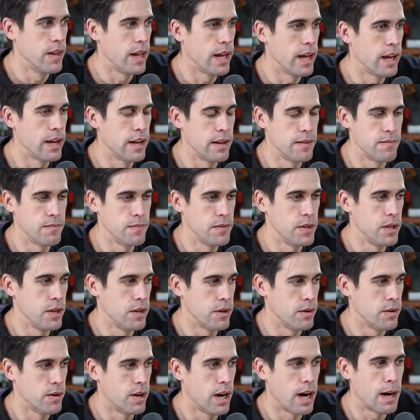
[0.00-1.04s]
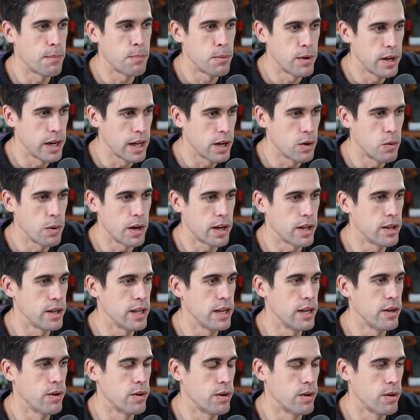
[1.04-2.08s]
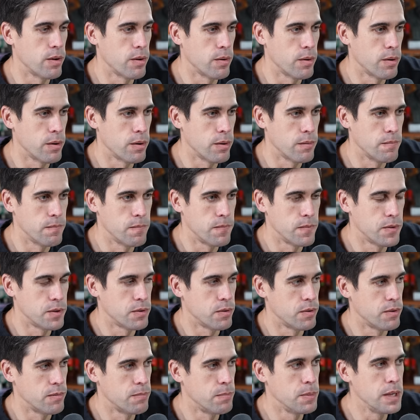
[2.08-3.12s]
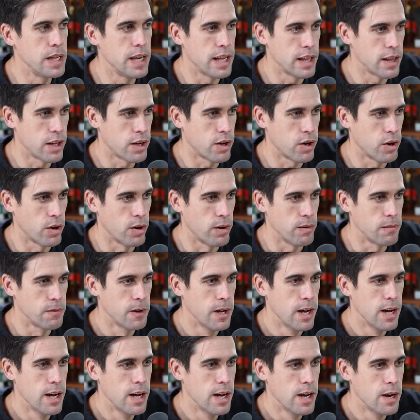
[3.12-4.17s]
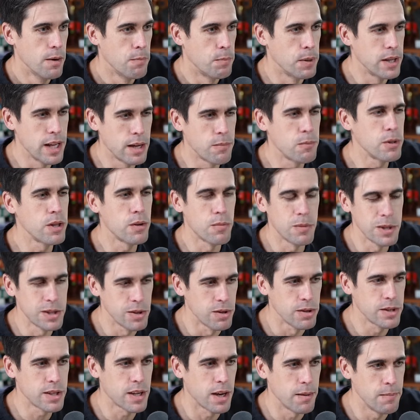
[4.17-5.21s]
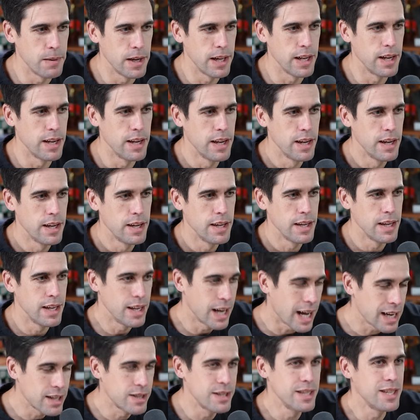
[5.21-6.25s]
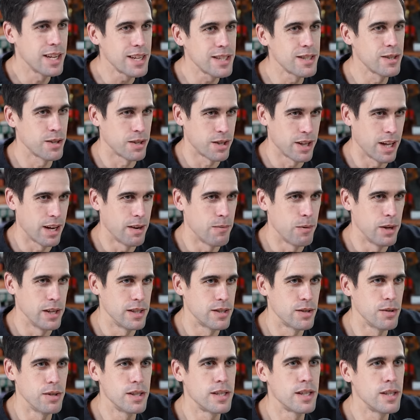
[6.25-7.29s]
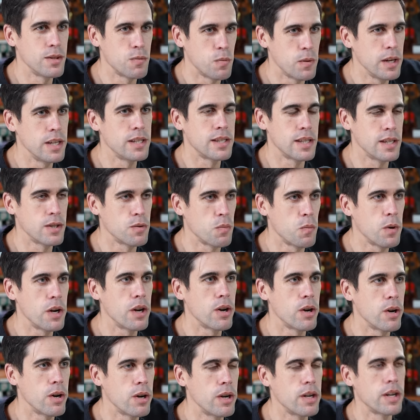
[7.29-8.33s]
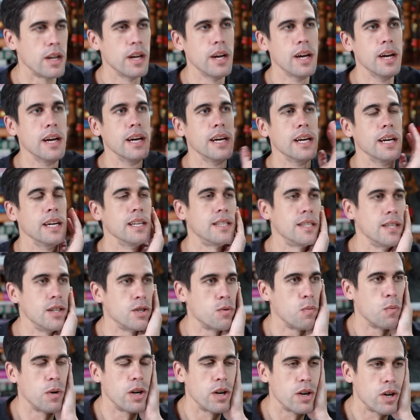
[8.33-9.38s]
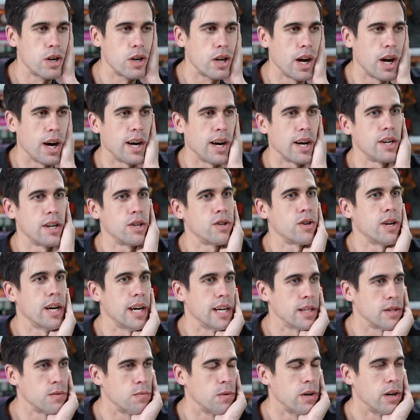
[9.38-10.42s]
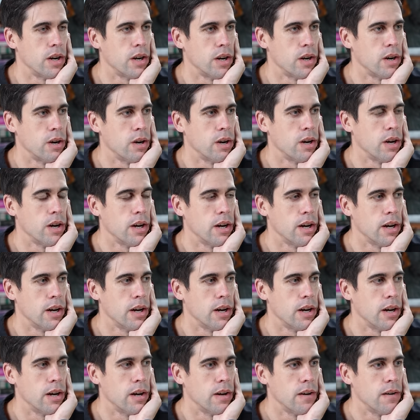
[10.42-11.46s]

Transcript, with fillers: at, you know operating quickly or or sort of beating the curve but then when the results come in it actually does look that way so it's this it's this weird it's this weird contrast where uh,